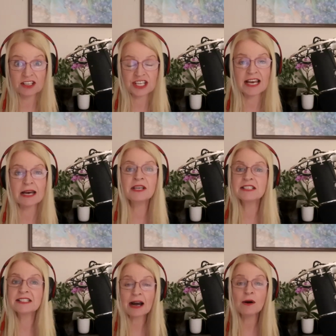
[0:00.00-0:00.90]
year,
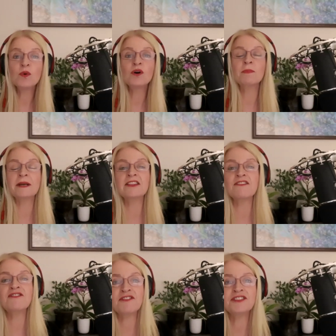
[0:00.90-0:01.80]
because that will be the
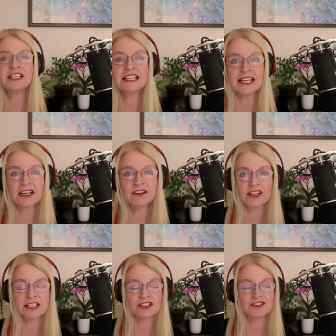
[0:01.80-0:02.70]
15th
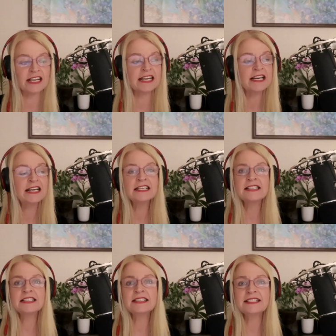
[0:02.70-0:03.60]
anniversary
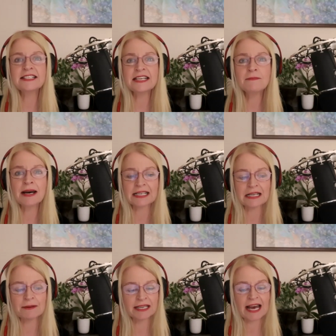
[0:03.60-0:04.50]
since dear
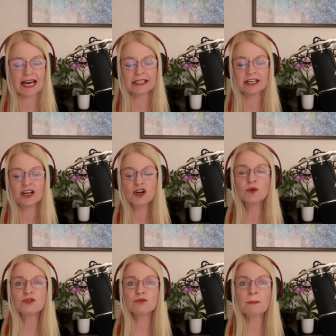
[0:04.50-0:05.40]
Madeleine McCann
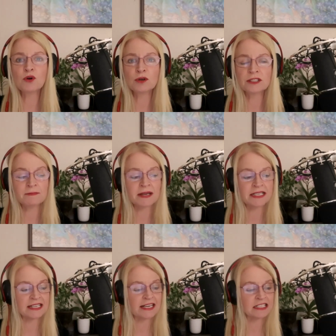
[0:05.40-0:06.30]
was reported
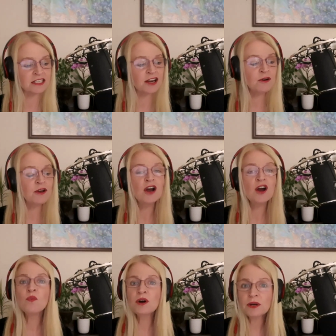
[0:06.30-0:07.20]
missing. So
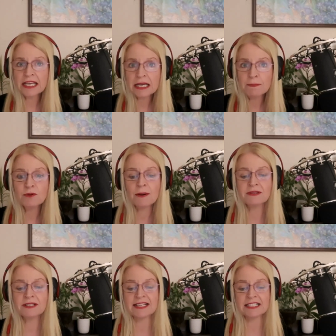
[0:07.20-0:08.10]
we'll keep you
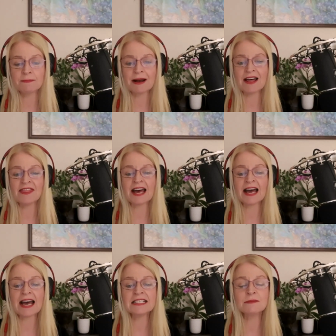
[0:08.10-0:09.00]
updated about that.
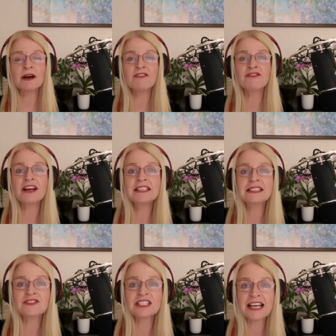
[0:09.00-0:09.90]
As my friends
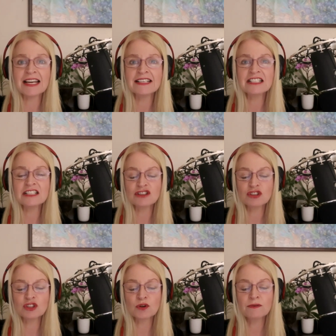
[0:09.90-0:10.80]
have said, this is a
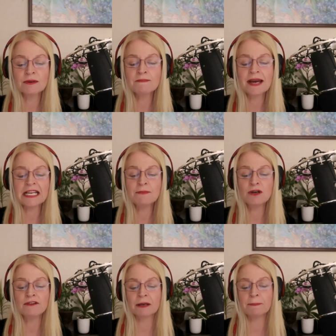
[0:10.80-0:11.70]
story with many
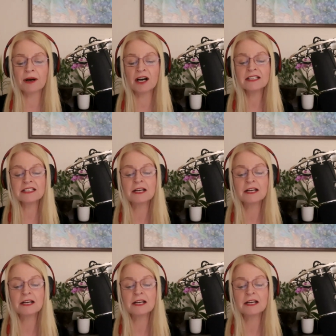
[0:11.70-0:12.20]
moving parts.